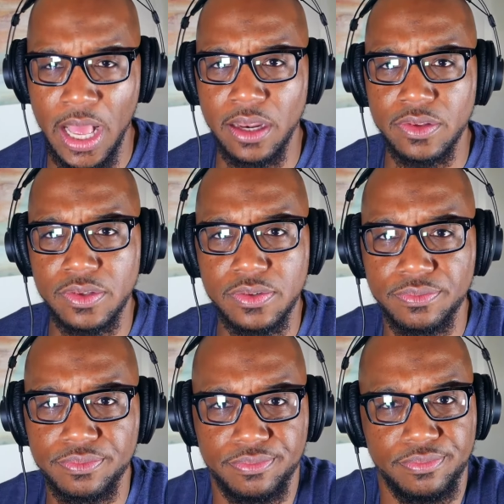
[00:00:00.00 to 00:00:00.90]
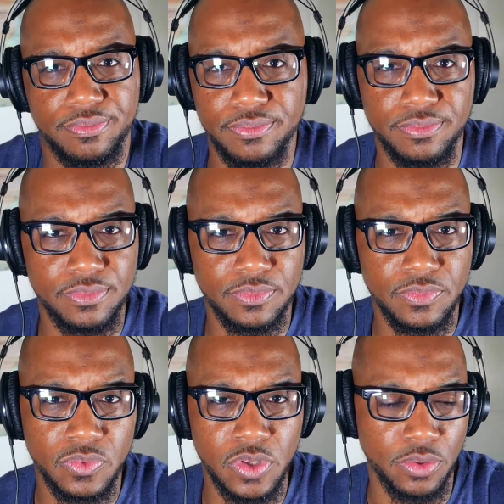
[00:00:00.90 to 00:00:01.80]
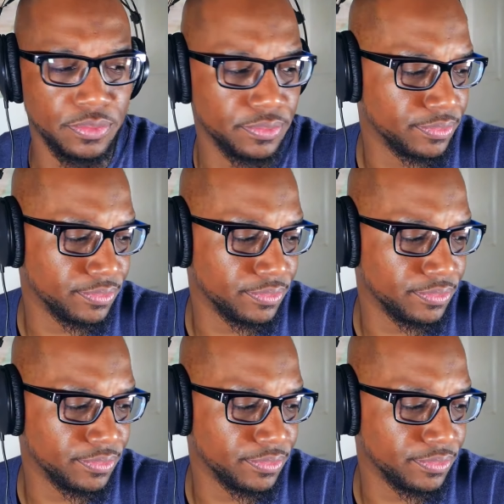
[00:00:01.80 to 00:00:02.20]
dollars. No.